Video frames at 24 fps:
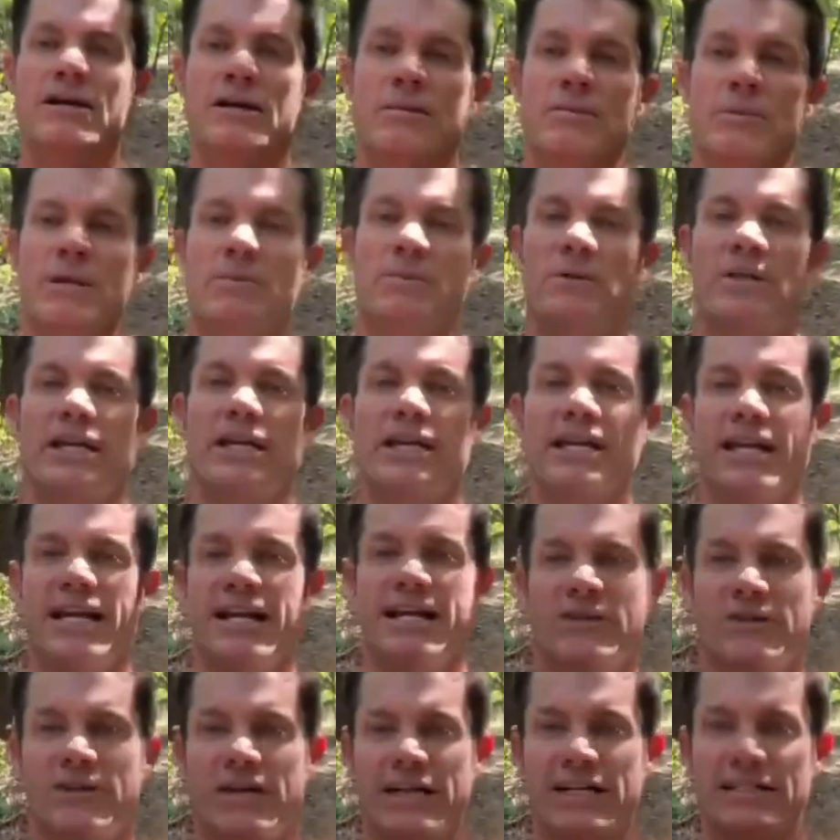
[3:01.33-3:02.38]
People like Annie
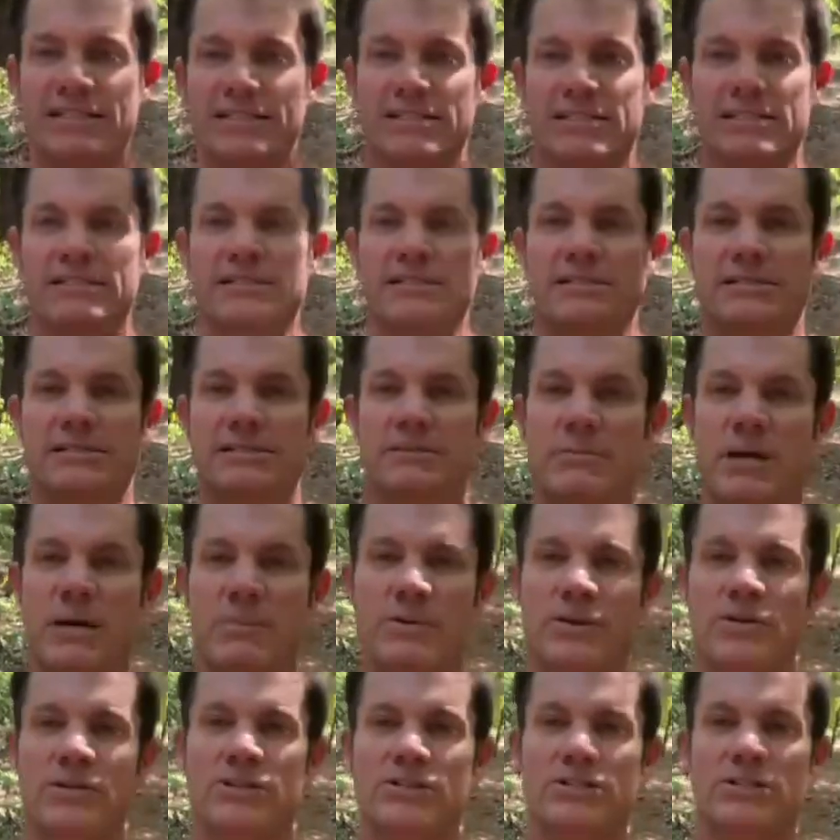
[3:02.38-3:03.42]
Grace, my
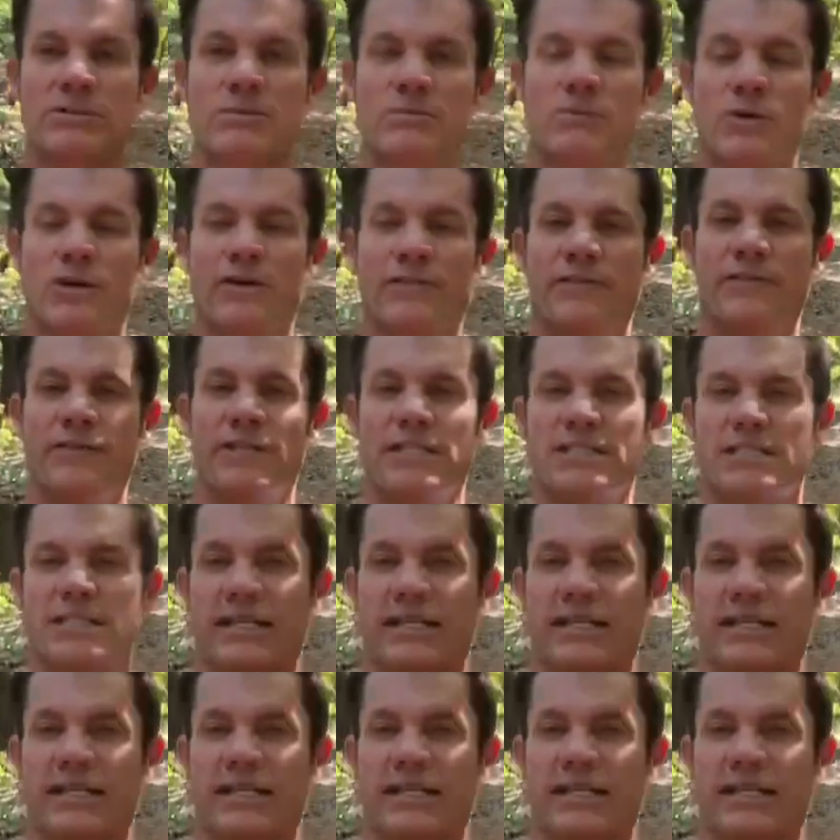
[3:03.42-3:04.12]
personal Morpheus,